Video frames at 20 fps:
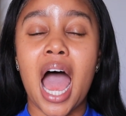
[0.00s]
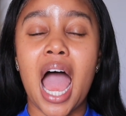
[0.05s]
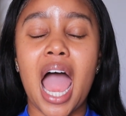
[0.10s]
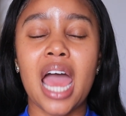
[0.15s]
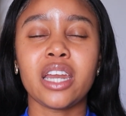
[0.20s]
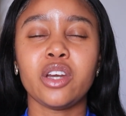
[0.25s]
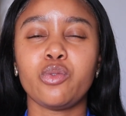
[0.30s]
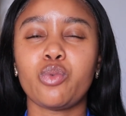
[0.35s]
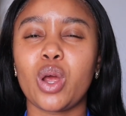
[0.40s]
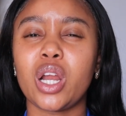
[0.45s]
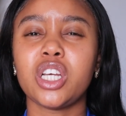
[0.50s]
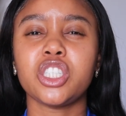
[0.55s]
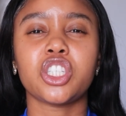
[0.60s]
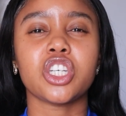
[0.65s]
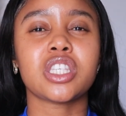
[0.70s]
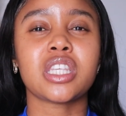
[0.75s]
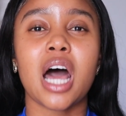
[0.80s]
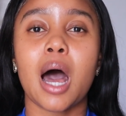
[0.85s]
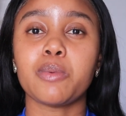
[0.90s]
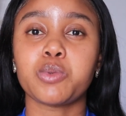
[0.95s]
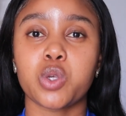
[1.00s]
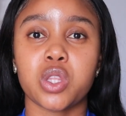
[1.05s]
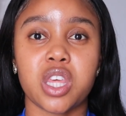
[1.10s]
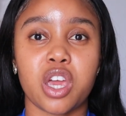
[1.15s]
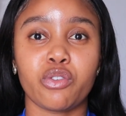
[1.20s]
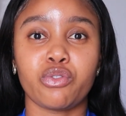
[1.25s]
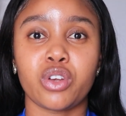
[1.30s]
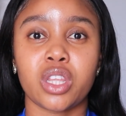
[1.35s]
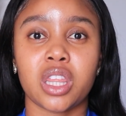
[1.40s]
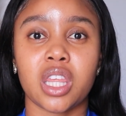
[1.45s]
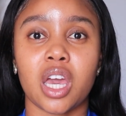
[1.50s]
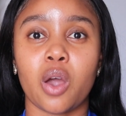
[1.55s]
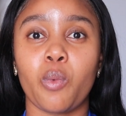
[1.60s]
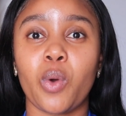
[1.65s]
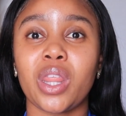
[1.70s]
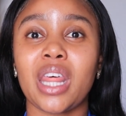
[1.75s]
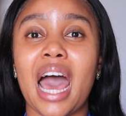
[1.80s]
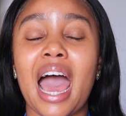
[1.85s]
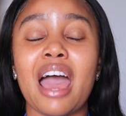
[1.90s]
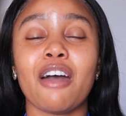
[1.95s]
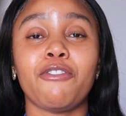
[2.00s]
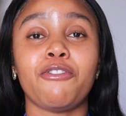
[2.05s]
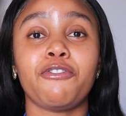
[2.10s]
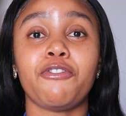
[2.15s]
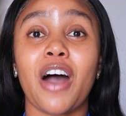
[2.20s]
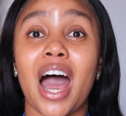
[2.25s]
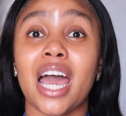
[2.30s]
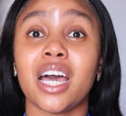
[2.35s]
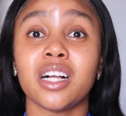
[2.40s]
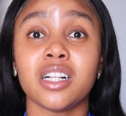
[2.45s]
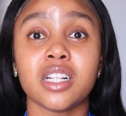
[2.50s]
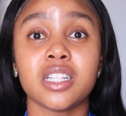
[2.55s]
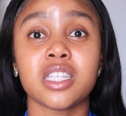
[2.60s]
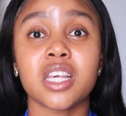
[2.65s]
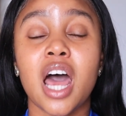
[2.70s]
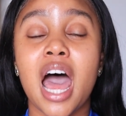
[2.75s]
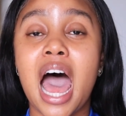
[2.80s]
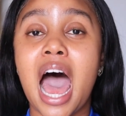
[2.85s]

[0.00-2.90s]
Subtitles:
and it really just helps with everything, whether I have files,